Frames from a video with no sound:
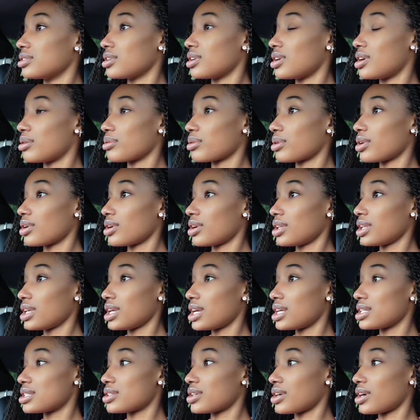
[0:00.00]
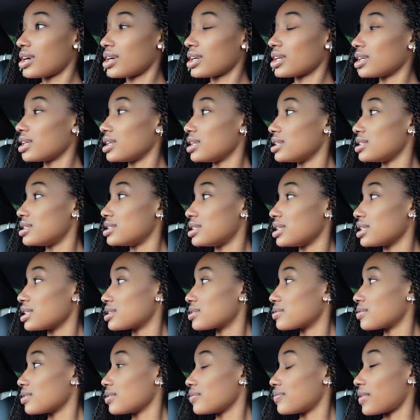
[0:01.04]
I'm currently at Target, it's
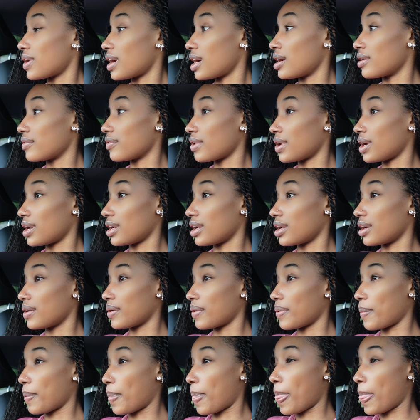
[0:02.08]
6:25 right now.